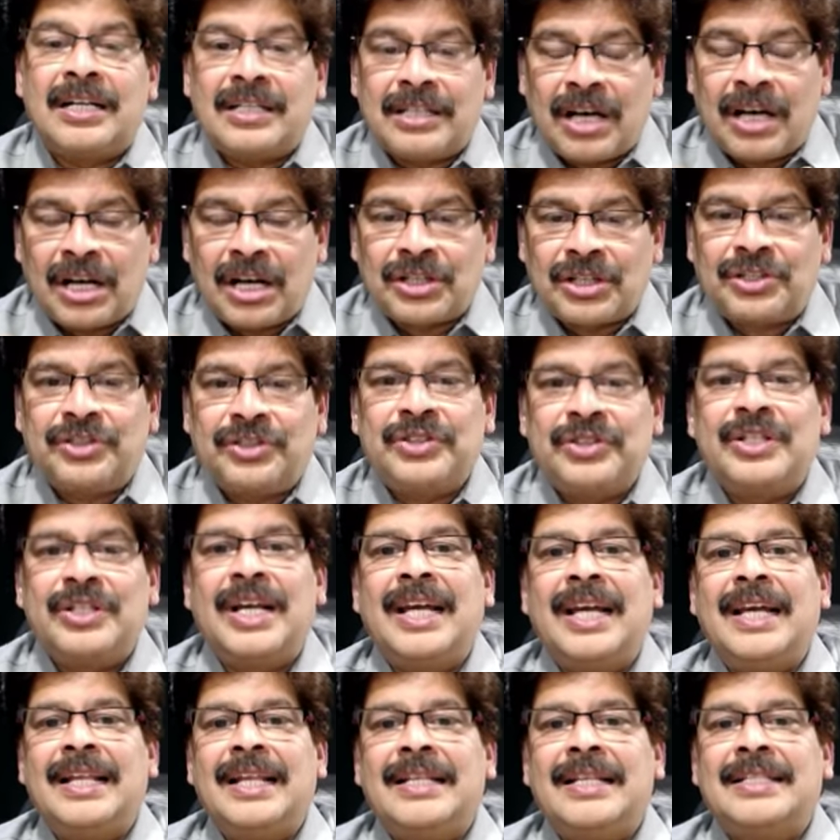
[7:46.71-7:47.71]
torque
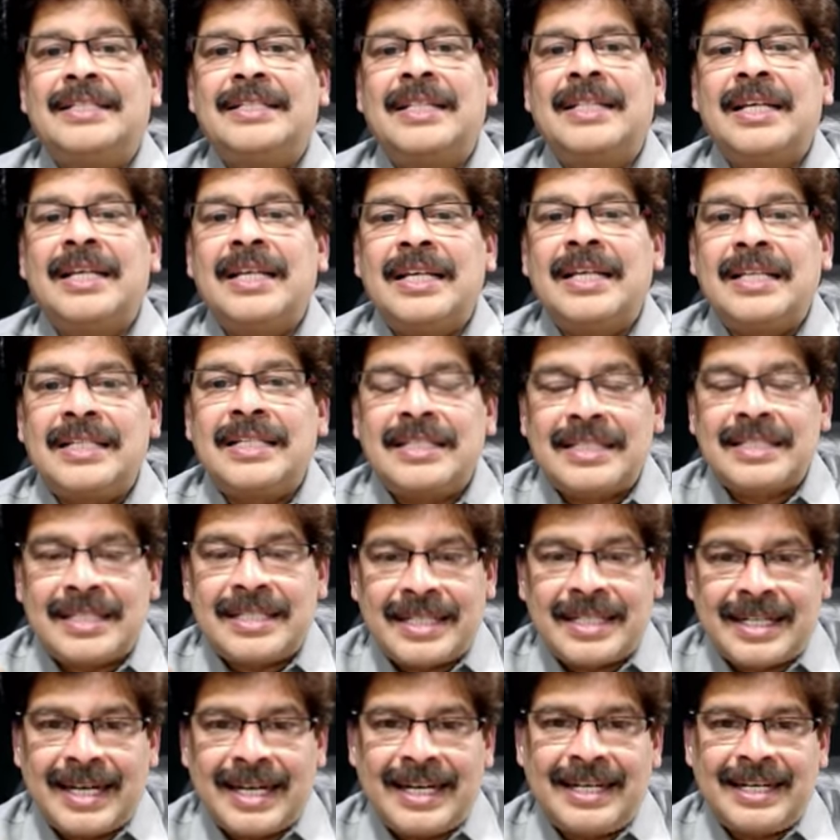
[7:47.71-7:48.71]
heels,
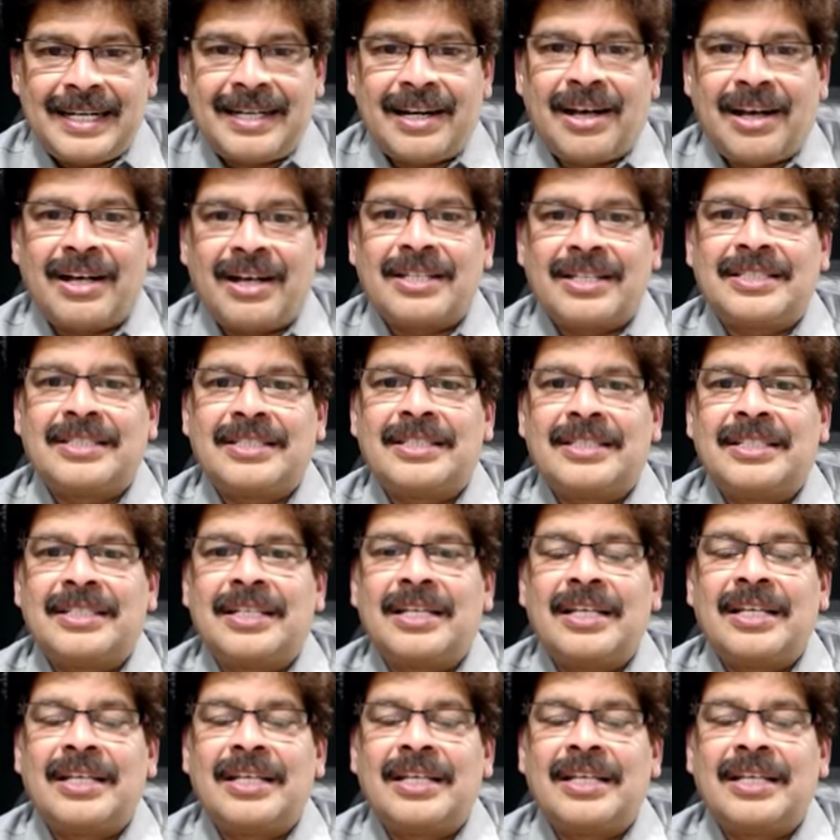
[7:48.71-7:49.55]
straight lace,